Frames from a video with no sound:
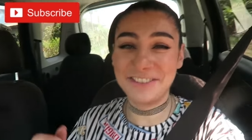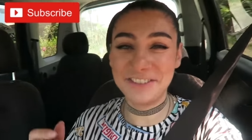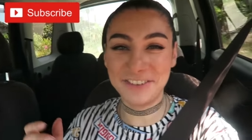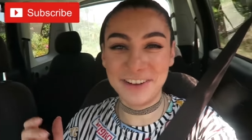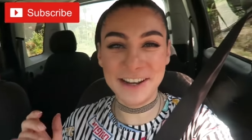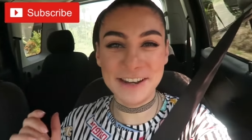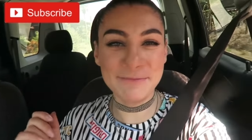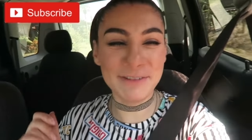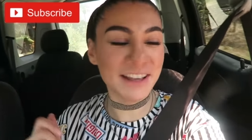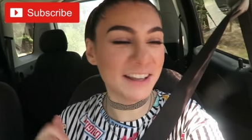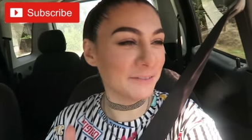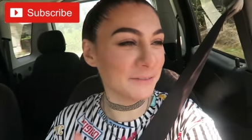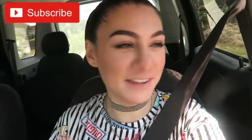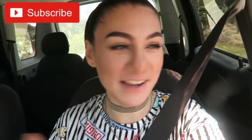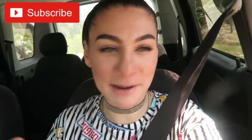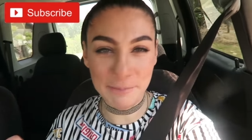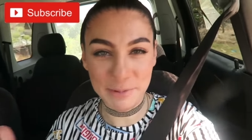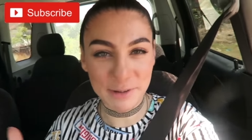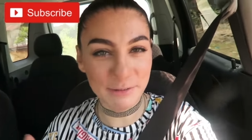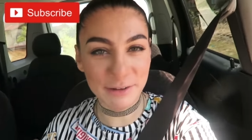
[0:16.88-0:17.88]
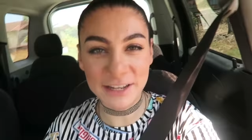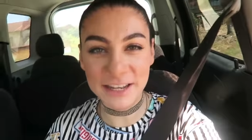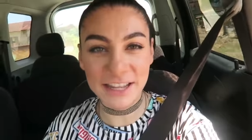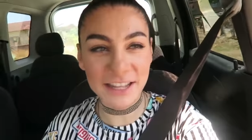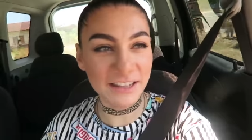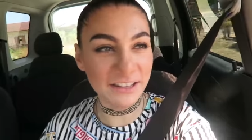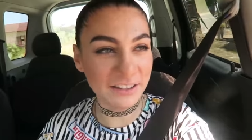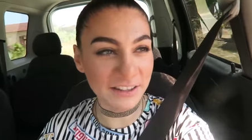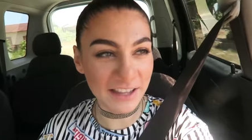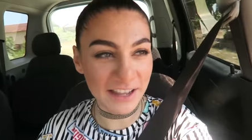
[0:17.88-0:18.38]
Everybody becomes happy when
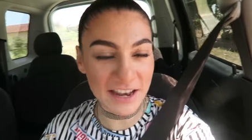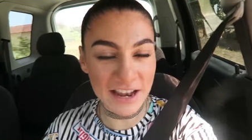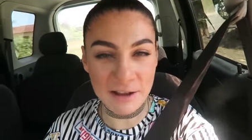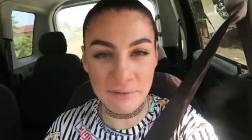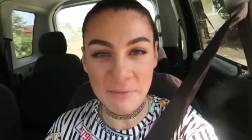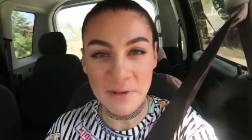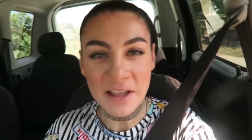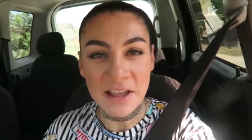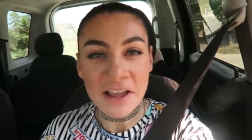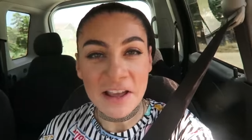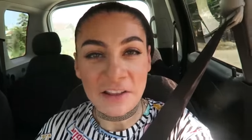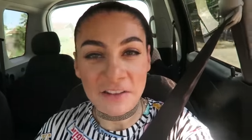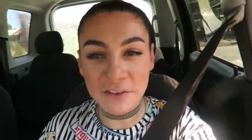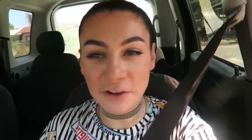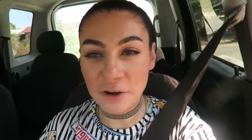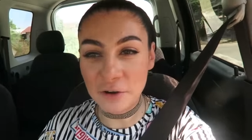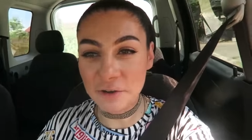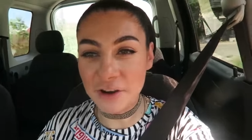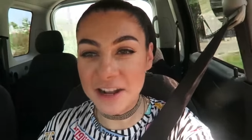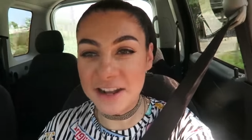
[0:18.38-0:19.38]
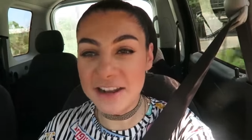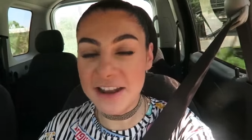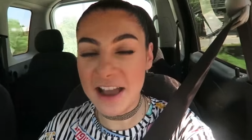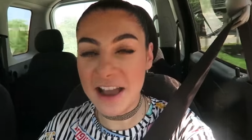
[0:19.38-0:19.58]
they look at him. So right